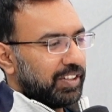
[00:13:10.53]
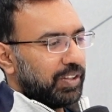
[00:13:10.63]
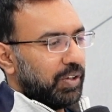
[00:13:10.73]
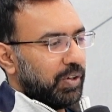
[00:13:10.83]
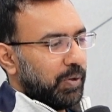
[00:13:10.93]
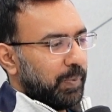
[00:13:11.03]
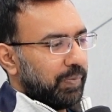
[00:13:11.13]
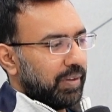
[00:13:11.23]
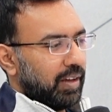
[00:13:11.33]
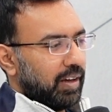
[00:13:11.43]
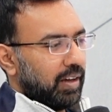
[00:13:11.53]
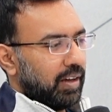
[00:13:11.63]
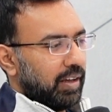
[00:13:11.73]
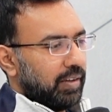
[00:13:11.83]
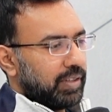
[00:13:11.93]
So
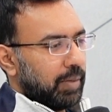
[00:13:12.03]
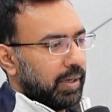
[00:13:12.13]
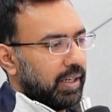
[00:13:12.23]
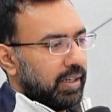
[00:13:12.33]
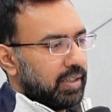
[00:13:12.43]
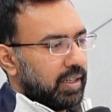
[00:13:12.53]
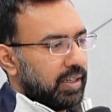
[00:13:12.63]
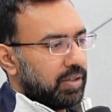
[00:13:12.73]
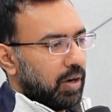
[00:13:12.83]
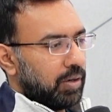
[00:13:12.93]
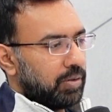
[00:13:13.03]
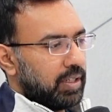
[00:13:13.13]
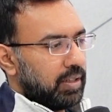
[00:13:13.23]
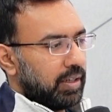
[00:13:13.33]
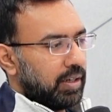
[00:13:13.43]
if somebody decides not to
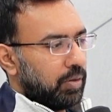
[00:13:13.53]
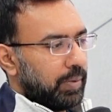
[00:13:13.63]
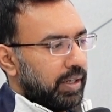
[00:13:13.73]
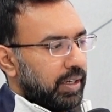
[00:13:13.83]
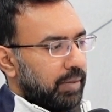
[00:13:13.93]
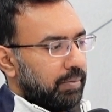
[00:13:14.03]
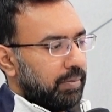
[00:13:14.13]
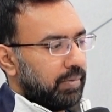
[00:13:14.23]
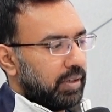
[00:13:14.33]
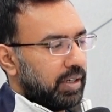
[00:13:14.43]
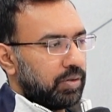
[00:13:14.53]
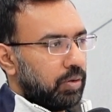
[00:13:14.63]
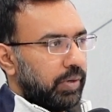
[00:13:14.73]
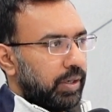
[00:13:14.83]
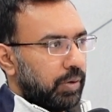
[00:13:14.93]
sell their domain name, there is
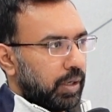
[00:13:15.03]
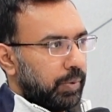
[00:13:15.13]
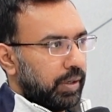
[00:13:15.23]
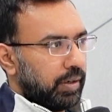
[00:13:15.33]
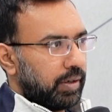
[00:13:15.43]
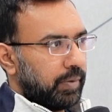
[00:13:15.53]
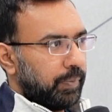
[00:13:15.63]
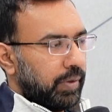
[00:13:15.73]
no way to acquire it.